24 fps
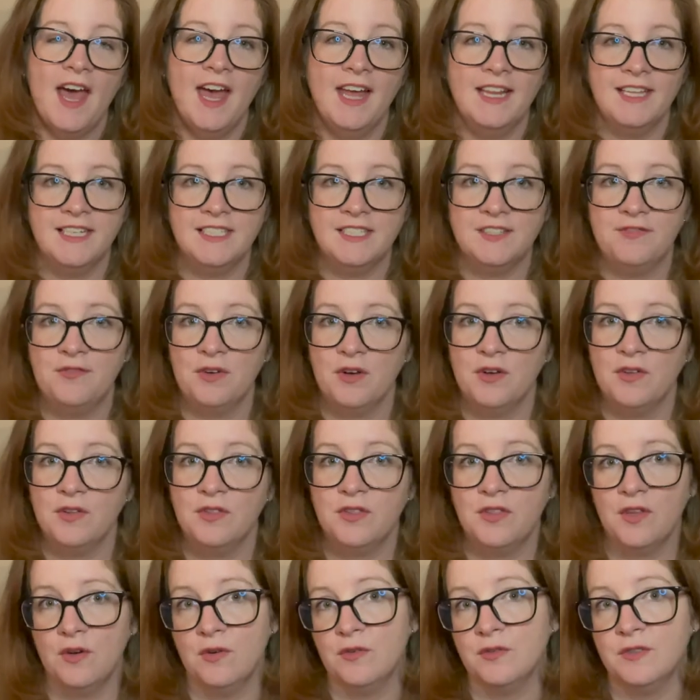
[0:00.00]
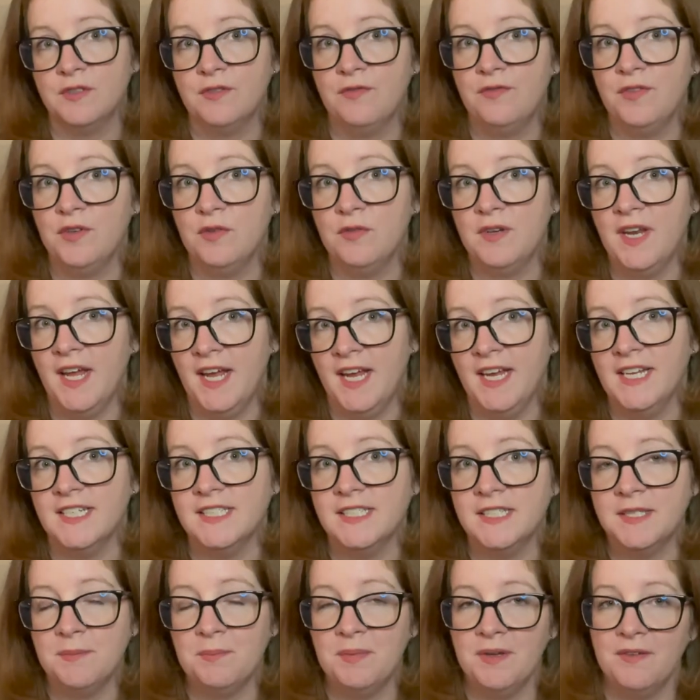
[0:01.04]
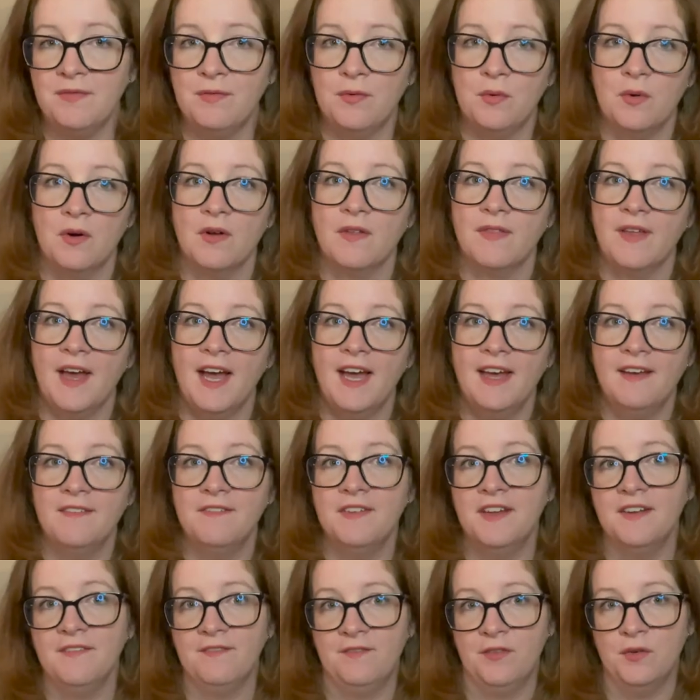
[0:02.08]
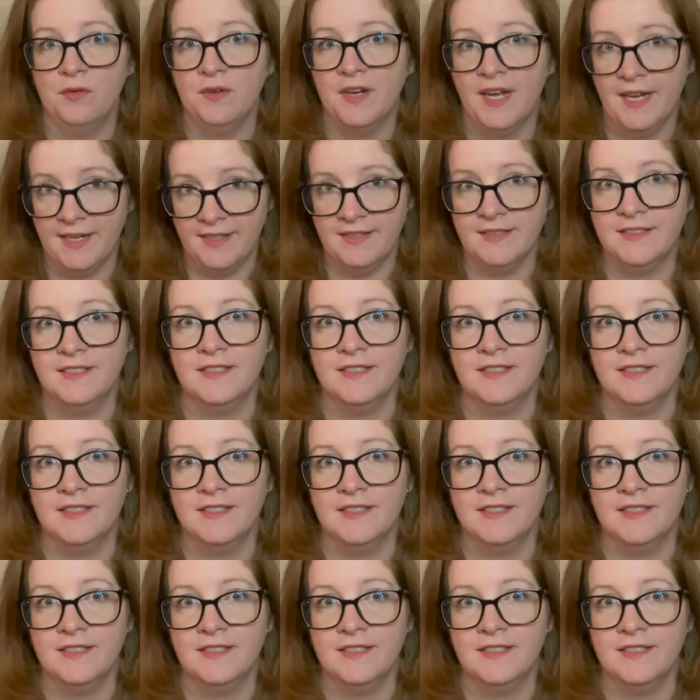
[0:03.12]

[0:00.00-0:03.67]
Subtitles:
at least for those few days before that eventful night.